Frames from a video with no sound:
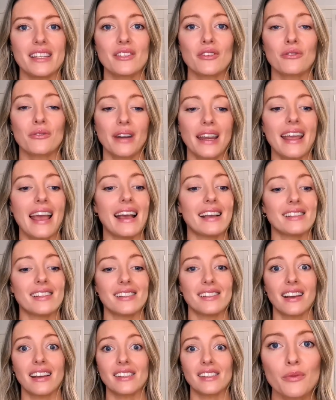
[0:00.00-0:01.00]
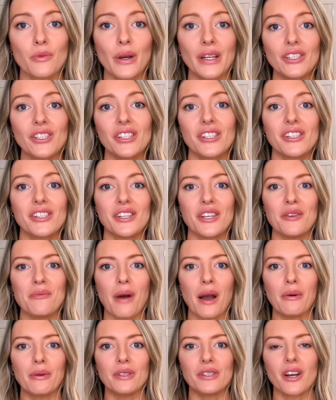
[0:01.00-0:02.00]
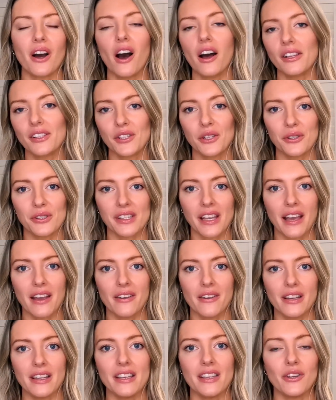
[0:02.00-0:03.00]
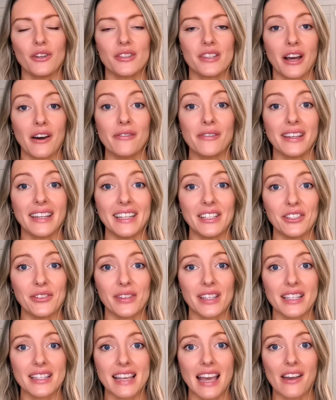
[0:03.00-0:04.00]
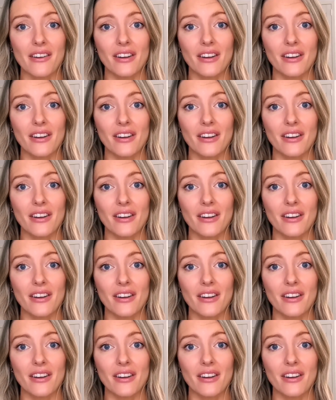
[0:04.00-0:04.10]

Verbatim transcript: It's a great exercise. The questions that you might want to ask yourself in each of these